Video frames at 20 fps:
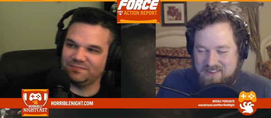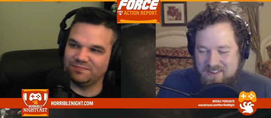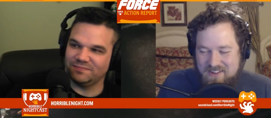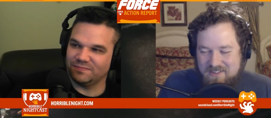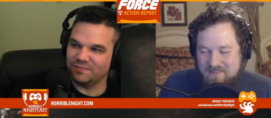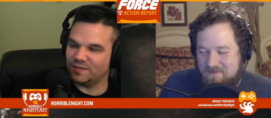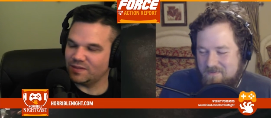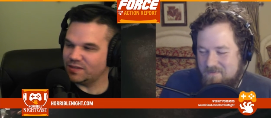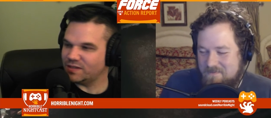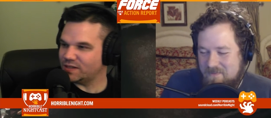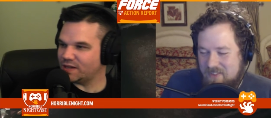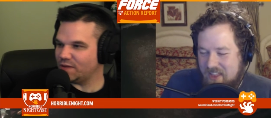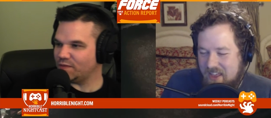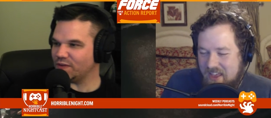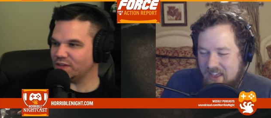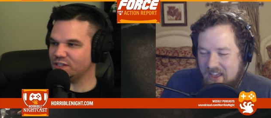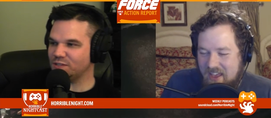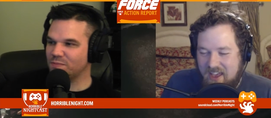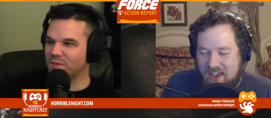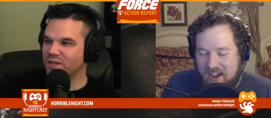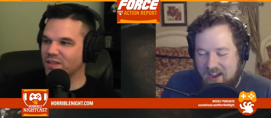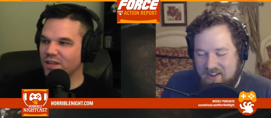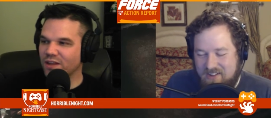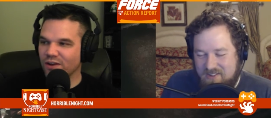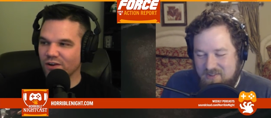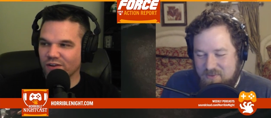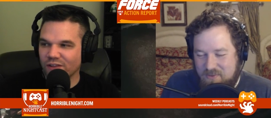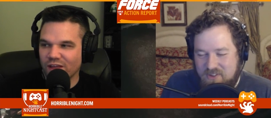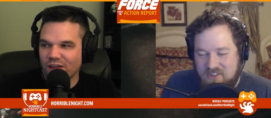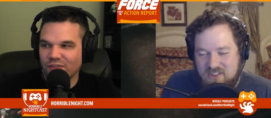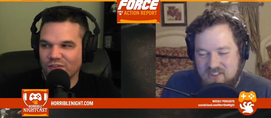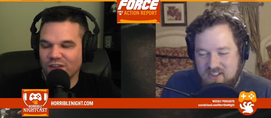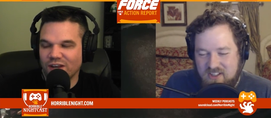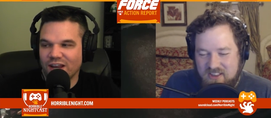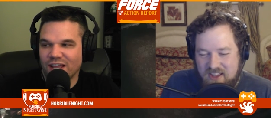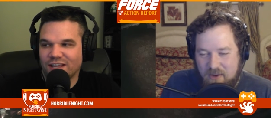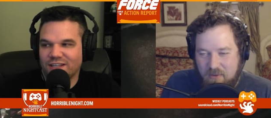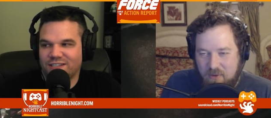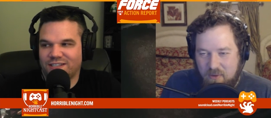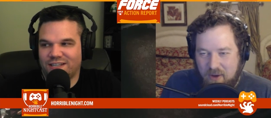Speaker 1: and convince me that you're not that the
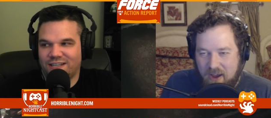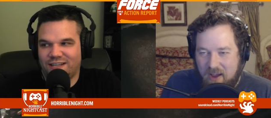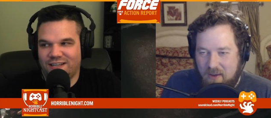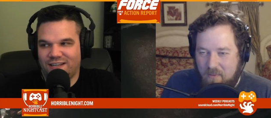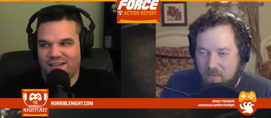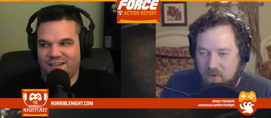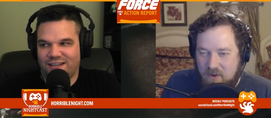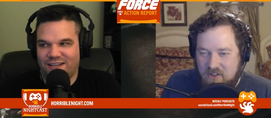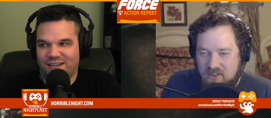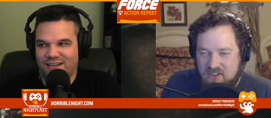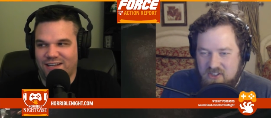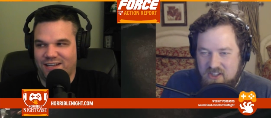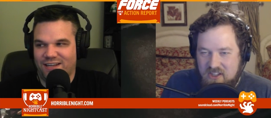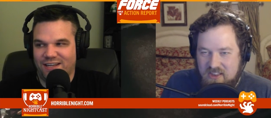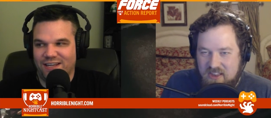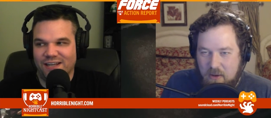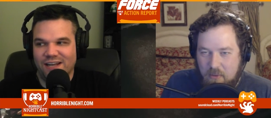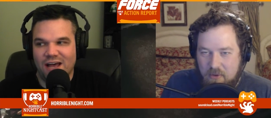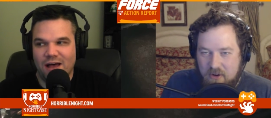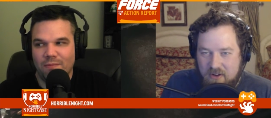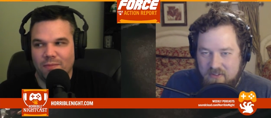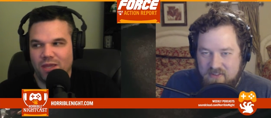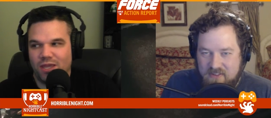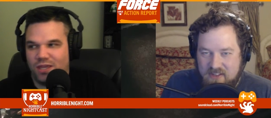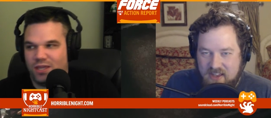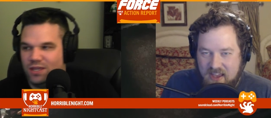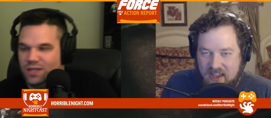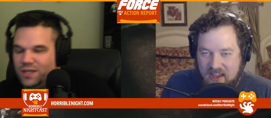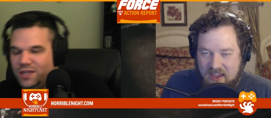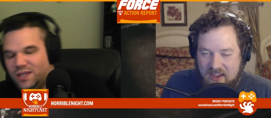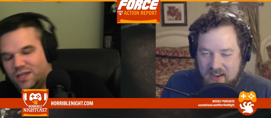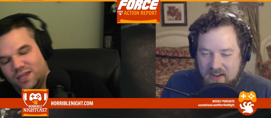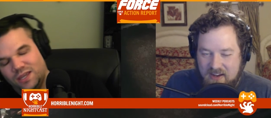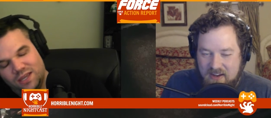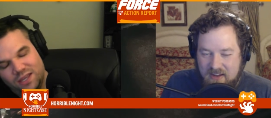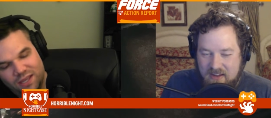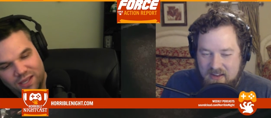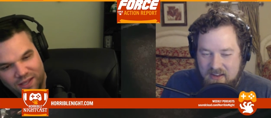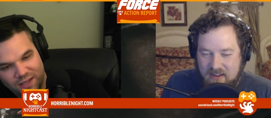next were, I wish that they Konami. would have said